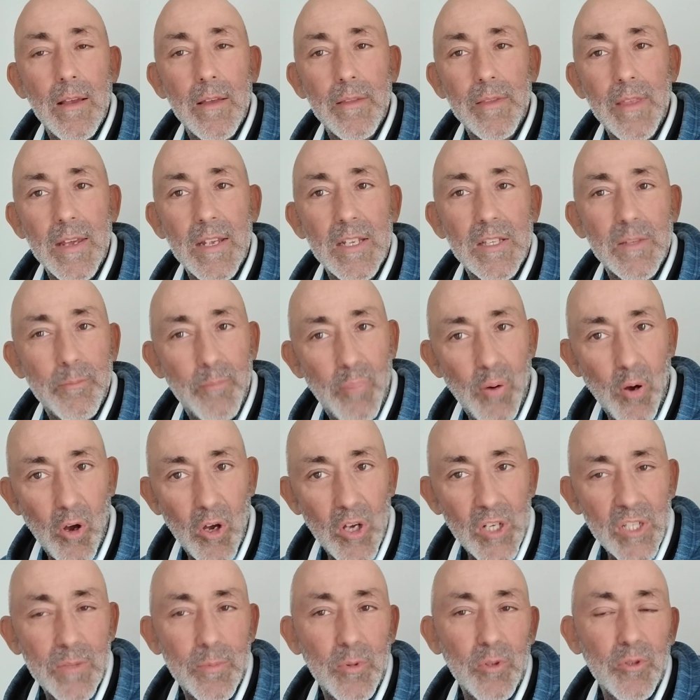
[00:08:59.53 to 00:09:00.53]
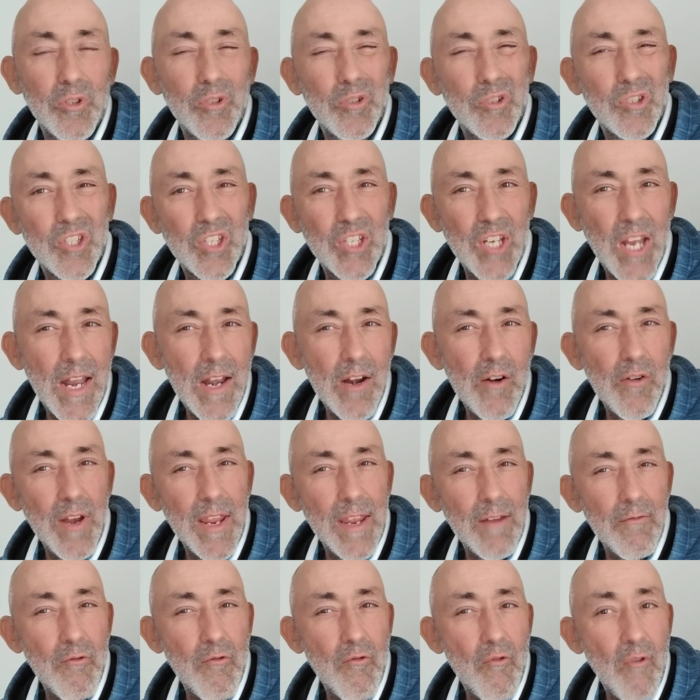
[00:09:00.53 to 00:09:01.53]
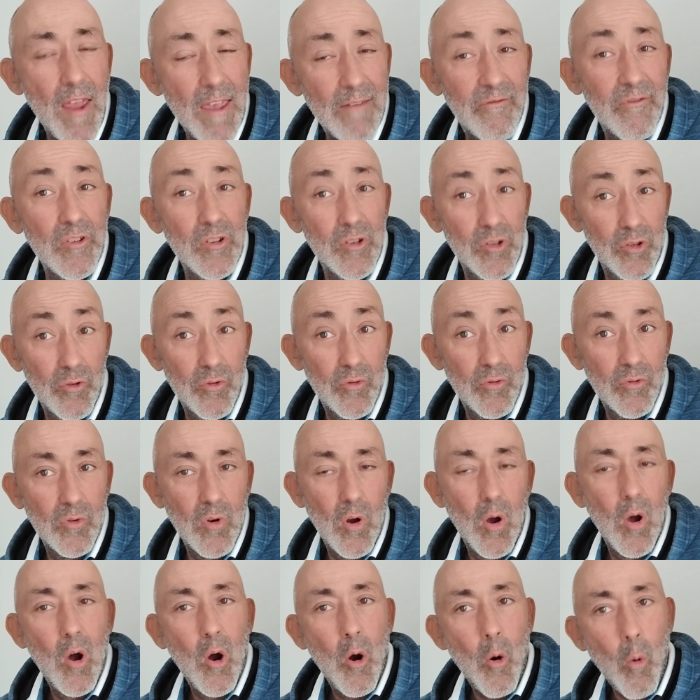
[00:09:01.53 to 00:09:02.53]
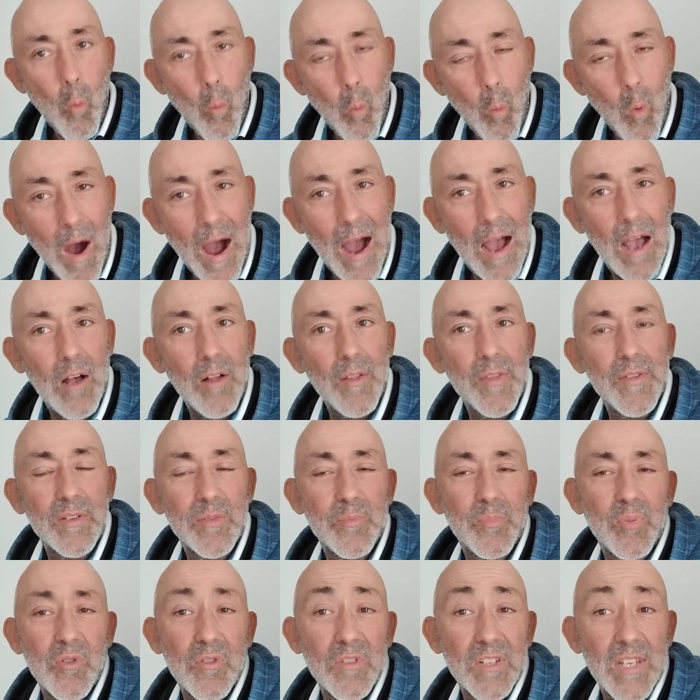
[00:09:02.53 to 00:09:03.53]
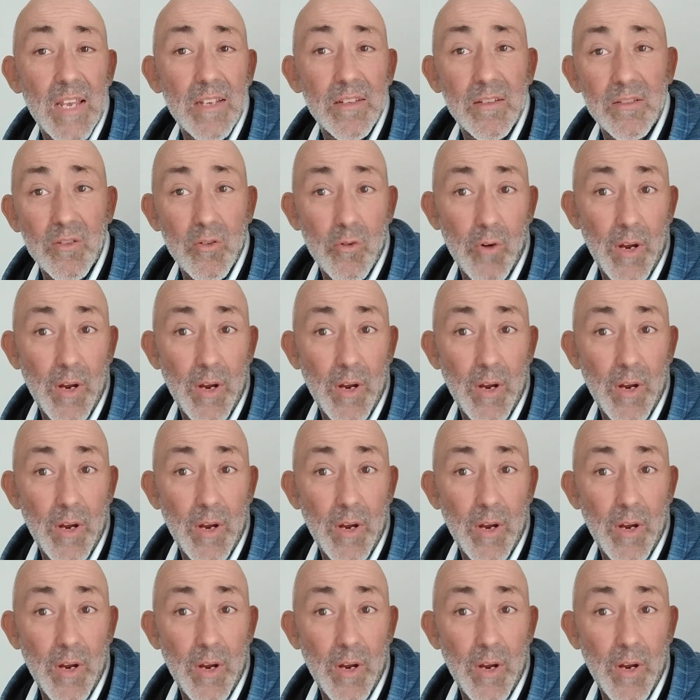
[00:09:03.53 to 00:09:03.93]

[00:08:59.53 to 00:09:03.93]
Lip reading: that it's possible to generate revenue while this process is